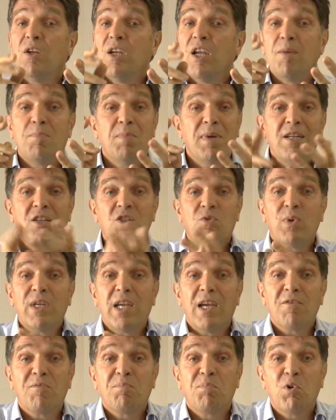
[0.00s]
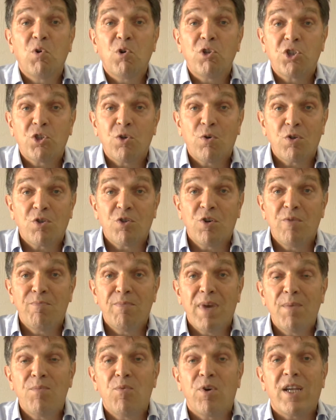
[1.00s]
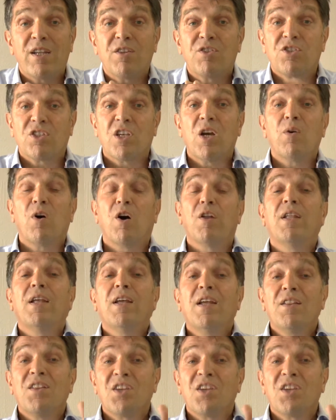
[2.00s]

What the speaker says: It means we have poor short-term memory and so on.